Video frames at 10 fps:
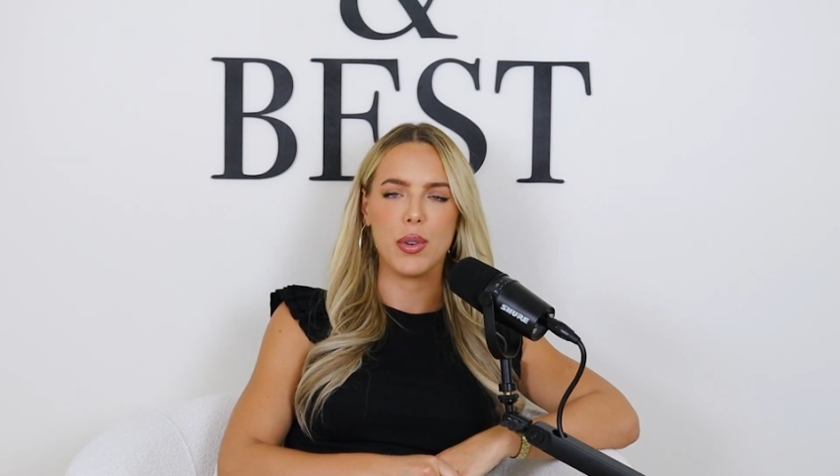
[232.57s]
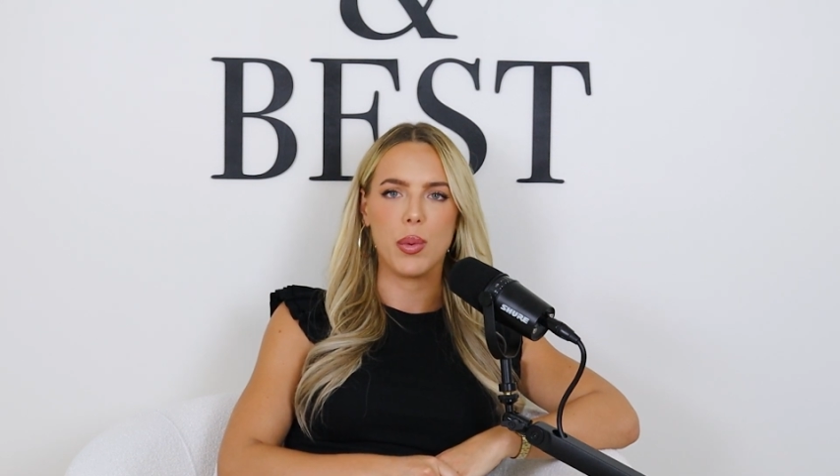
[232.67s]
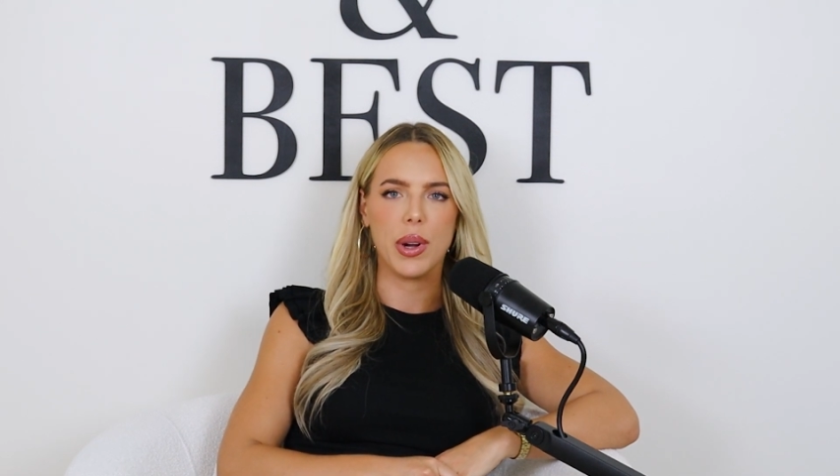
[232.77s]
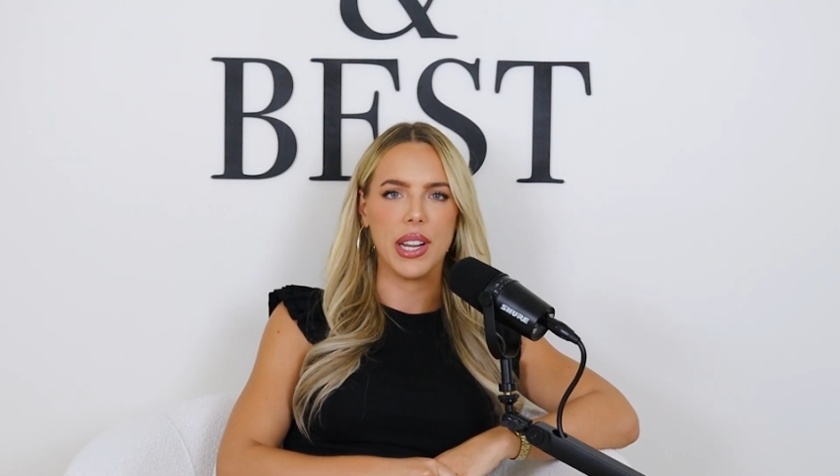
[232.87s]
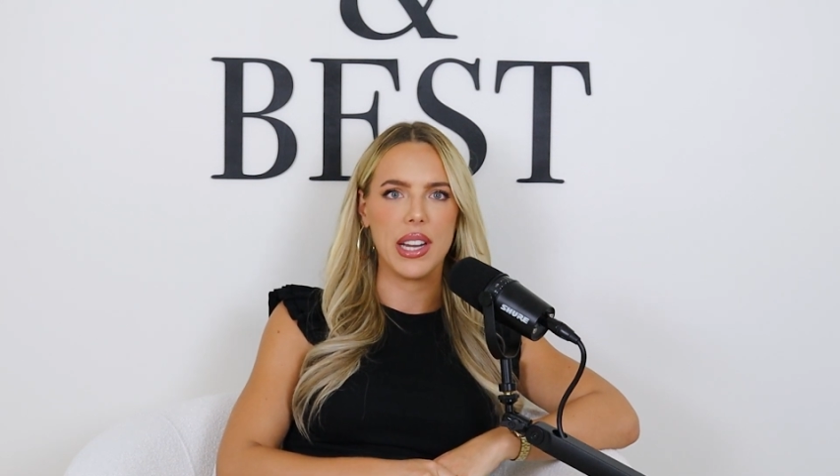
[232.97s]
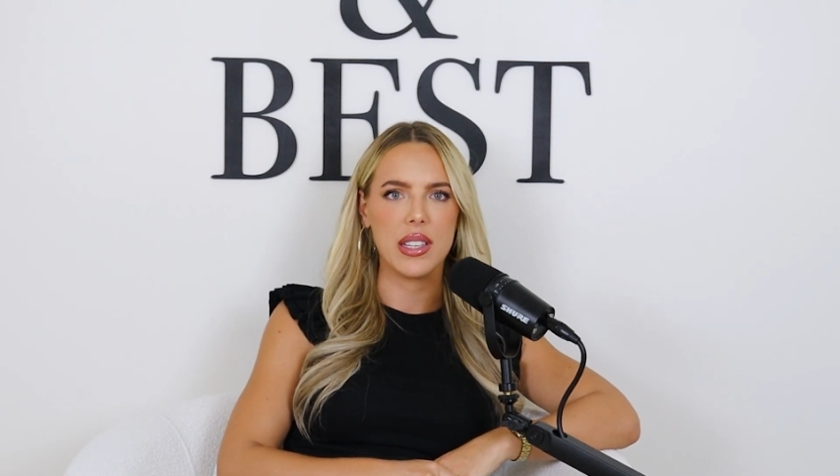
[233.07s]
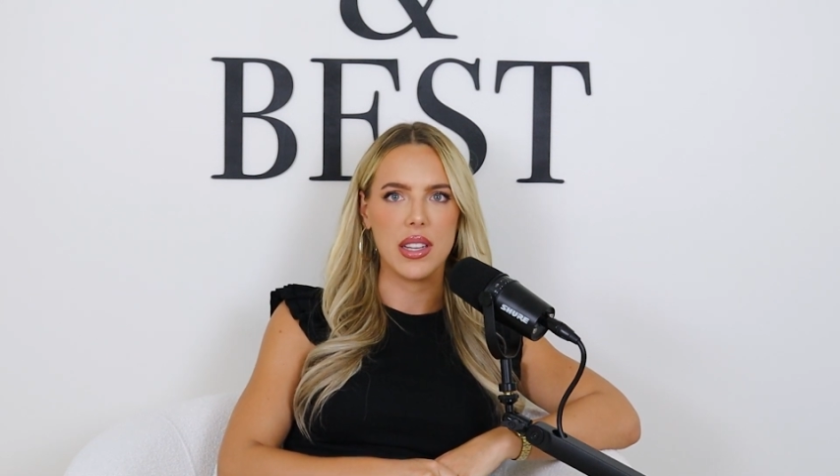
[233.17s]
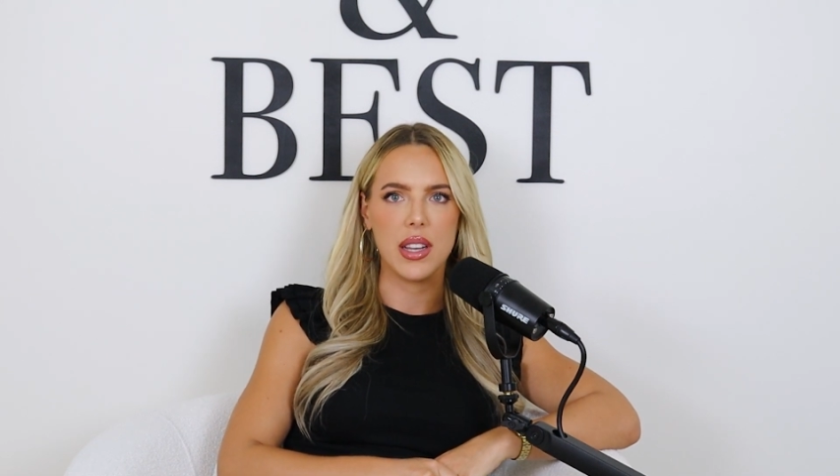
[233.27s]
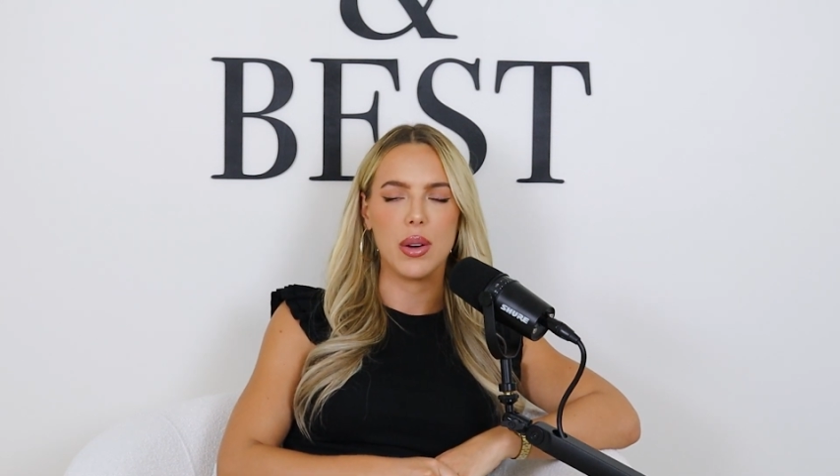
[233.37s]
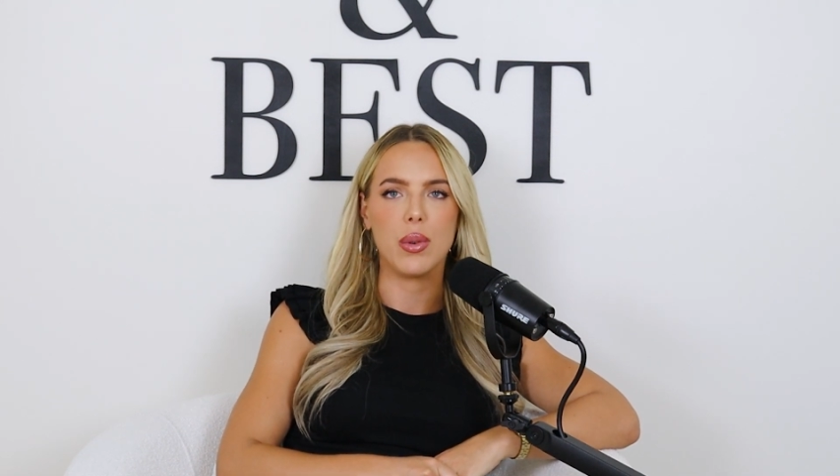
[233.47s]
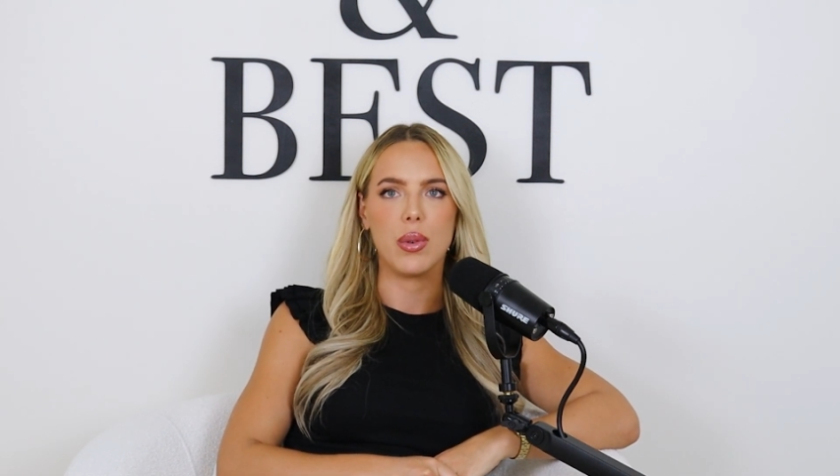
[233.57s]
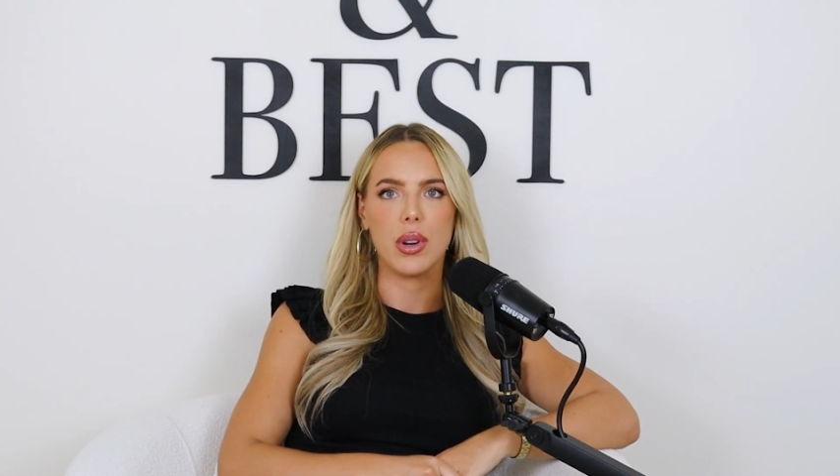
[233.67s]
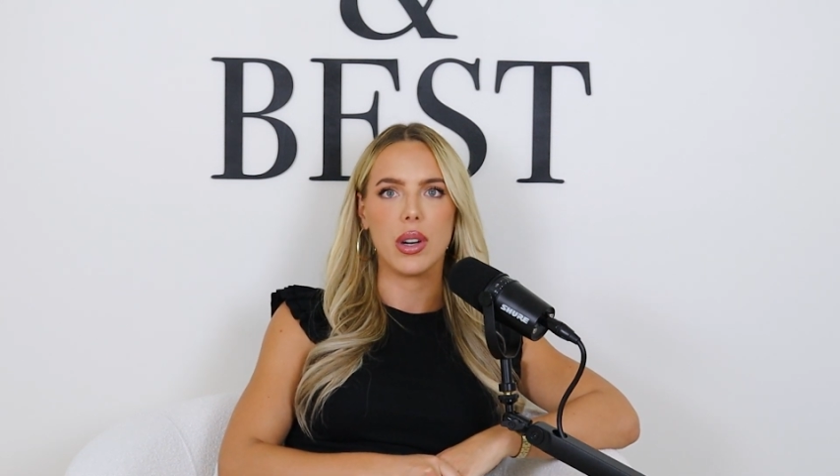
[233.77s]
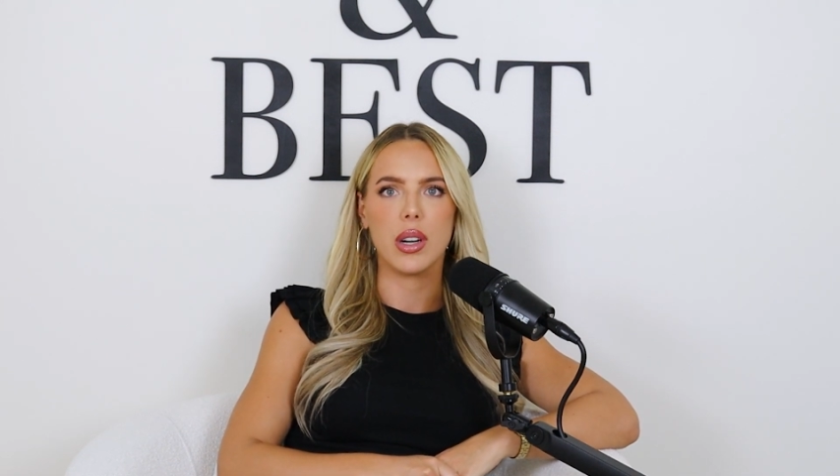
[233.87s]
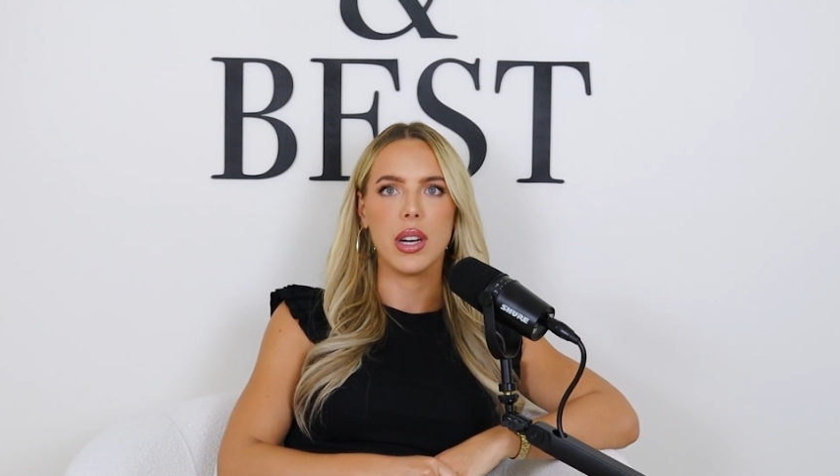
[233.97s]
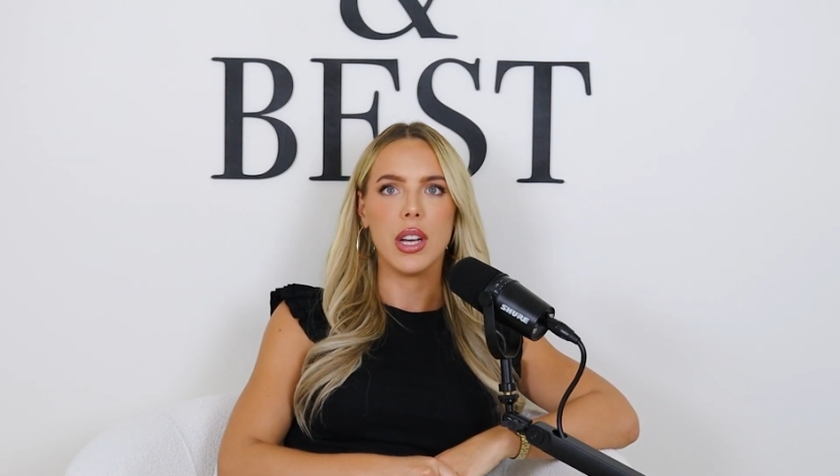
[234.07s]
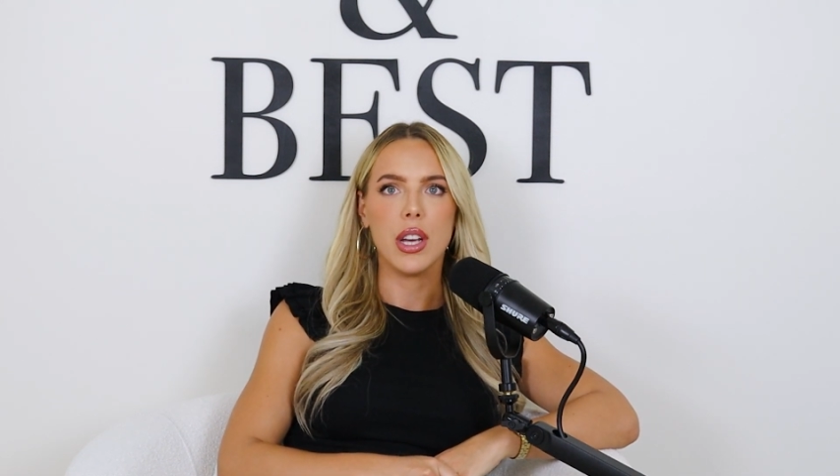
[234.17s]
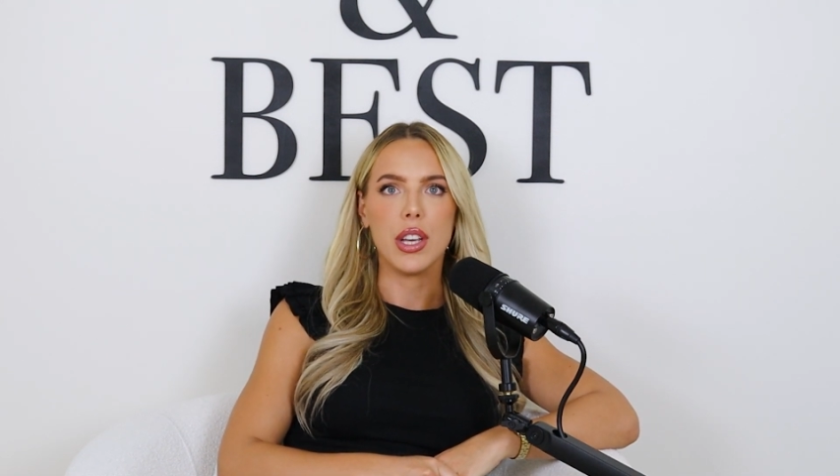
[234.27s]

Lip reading: full 180 or